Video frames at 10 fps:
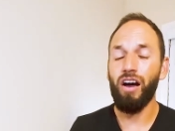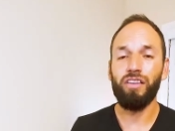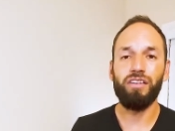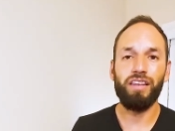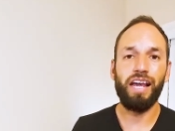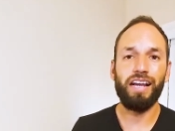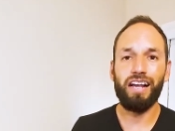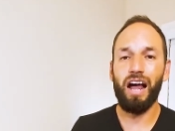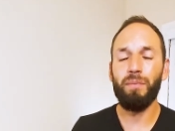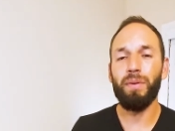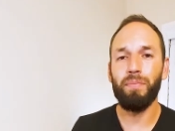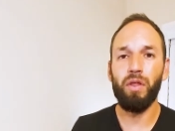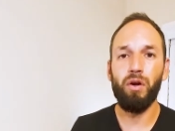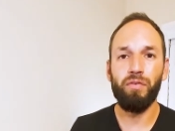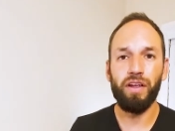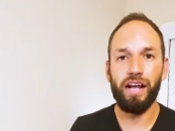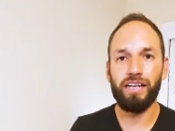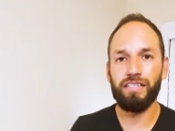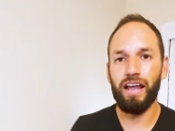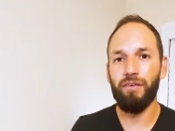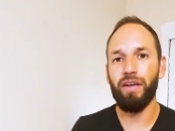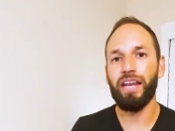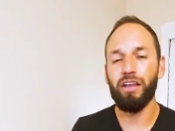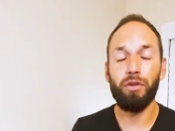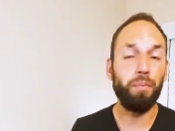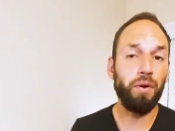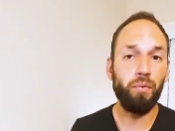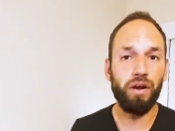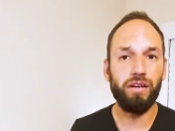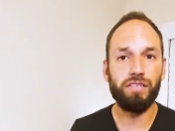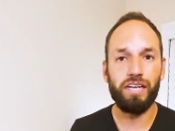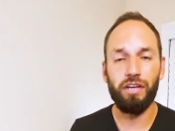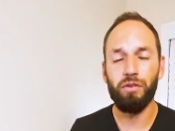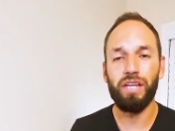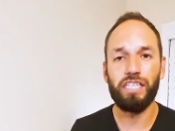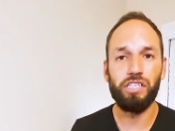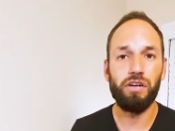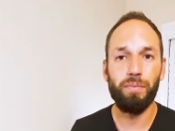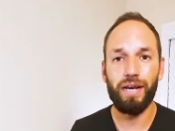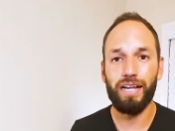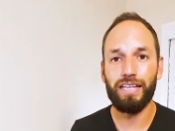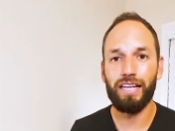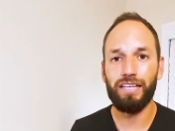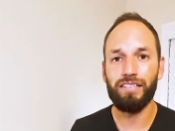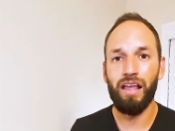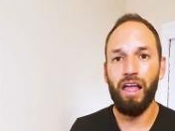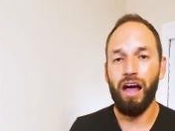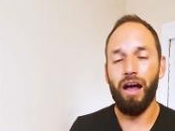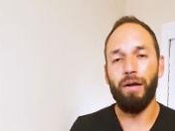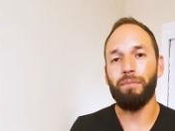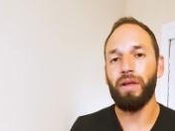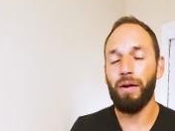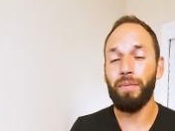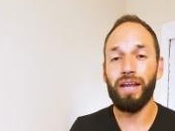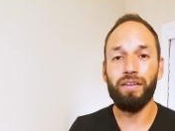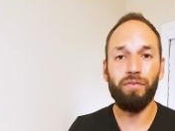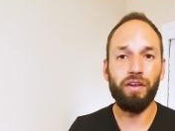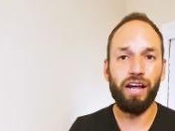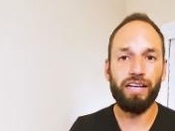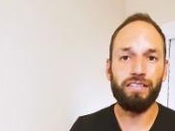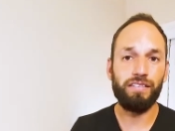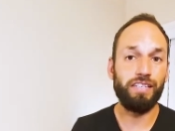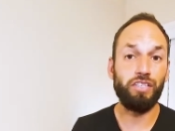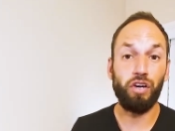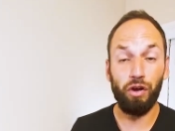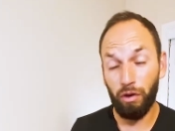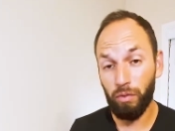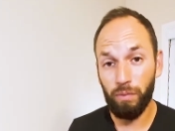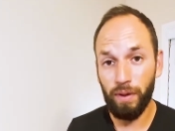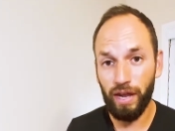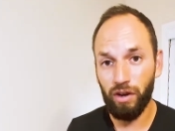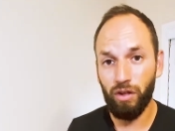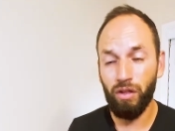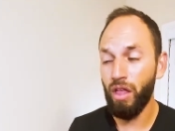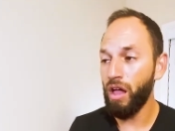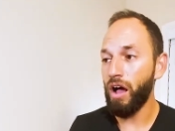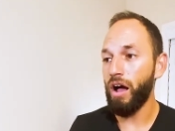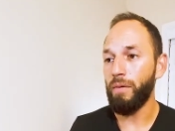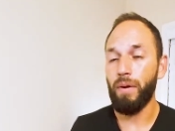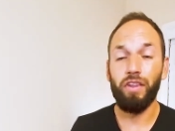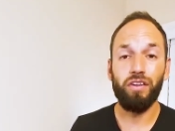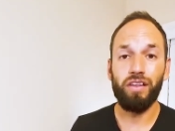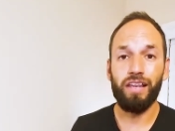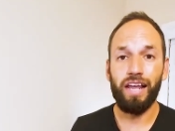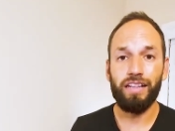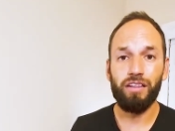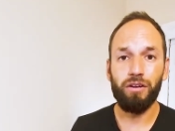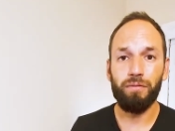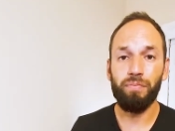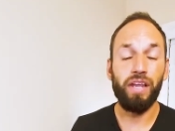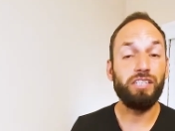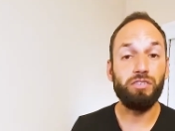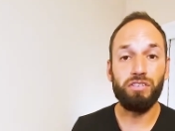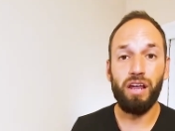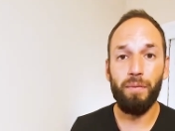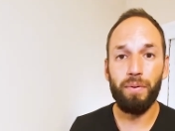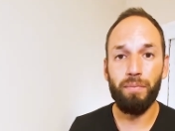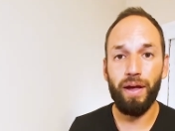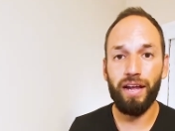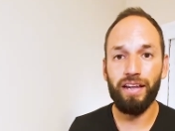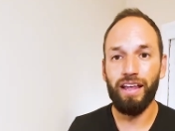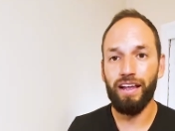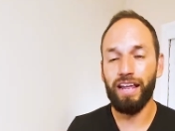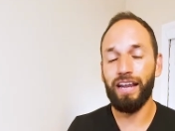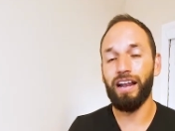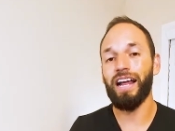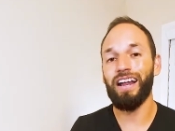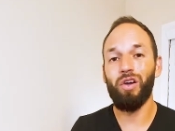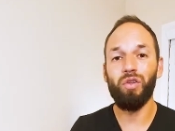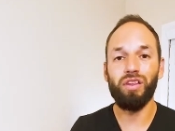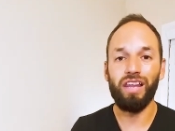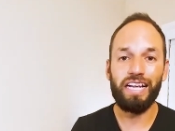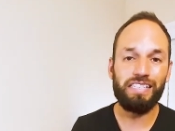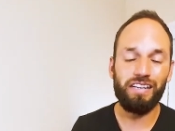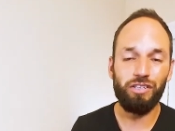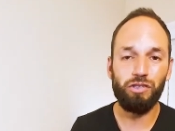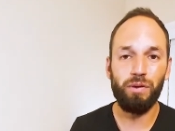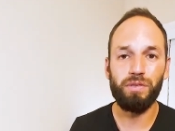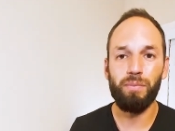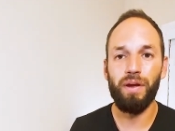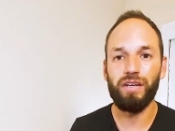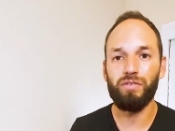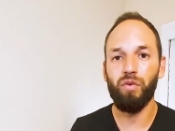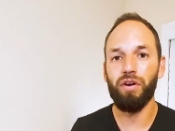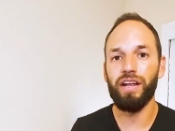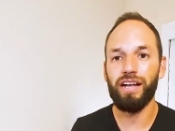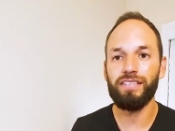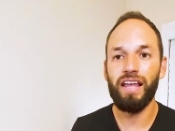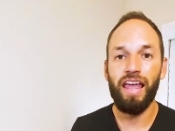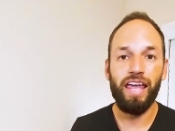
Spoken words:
Other than that, comment below if you guys have any other pre-workouts that you think should have been on the list. Comment if you guys disagree with me at all. Other than that, though, thanks for stopping by. Again, I got all the links in the description box for you guys.